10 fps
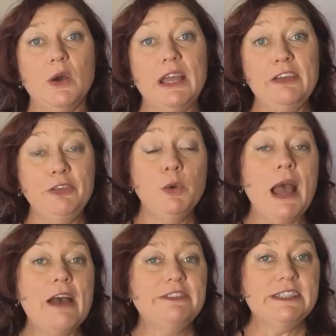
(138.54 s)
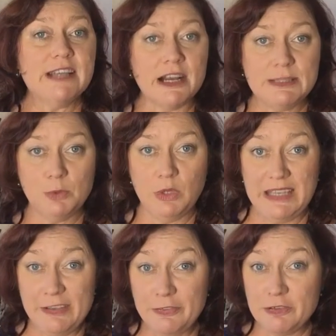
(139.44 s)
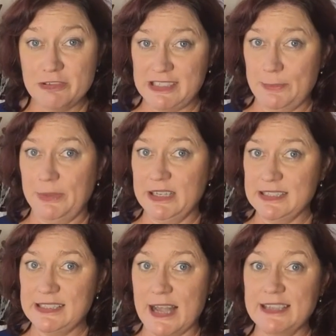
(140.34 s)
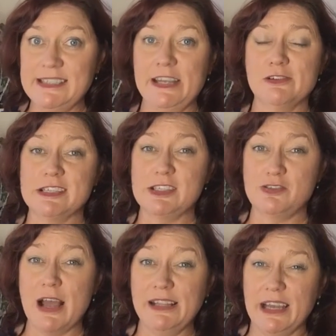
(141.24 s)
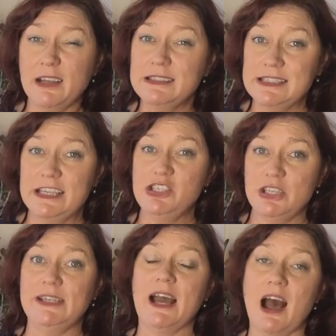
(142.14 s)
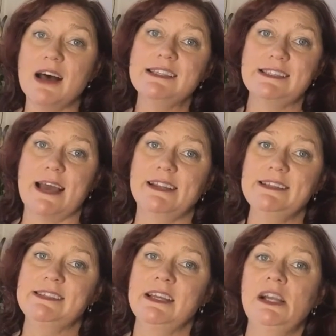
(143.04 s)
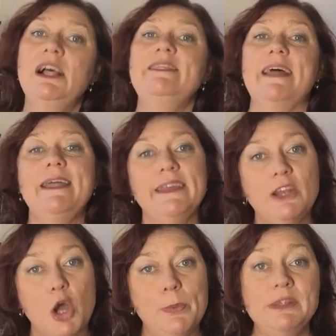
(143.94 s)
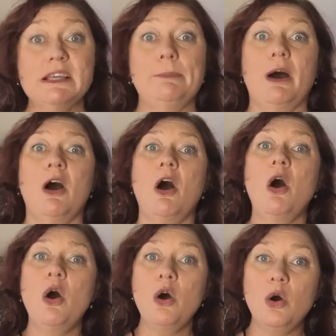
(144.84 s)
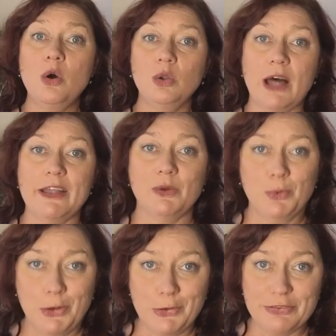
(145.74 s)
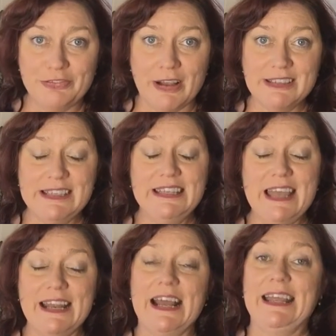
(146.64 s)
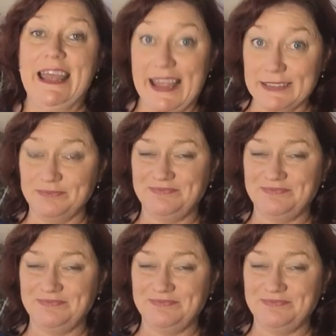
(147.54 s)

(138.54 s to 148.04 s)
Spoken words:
If you have deductible gift recipient status here in Australia, DGR status, that then opens up a whole other world of funding yet again.